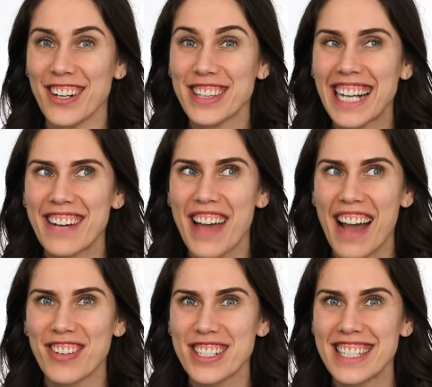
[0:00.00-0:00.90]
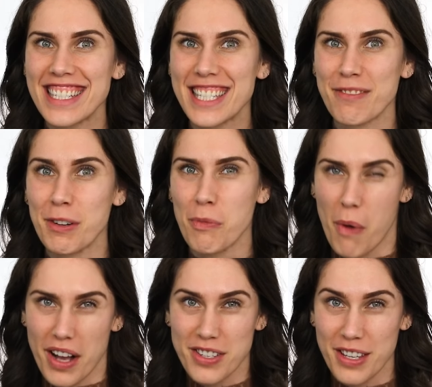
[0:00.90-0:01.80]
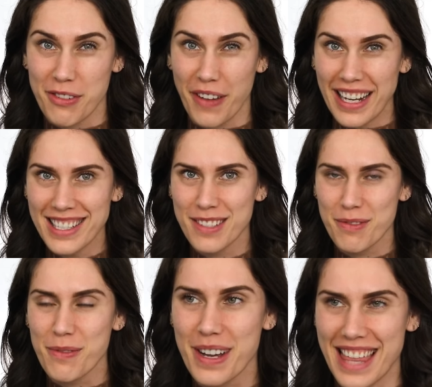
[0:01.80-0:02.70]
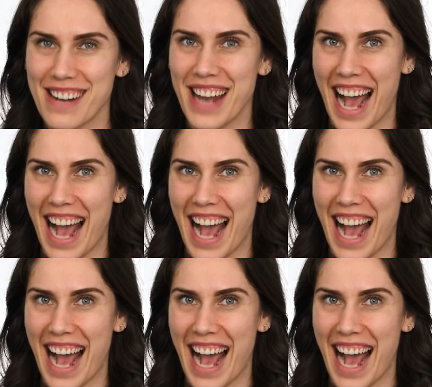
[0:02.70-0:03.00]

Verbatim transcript: don't think I've ever seen someone wash their face without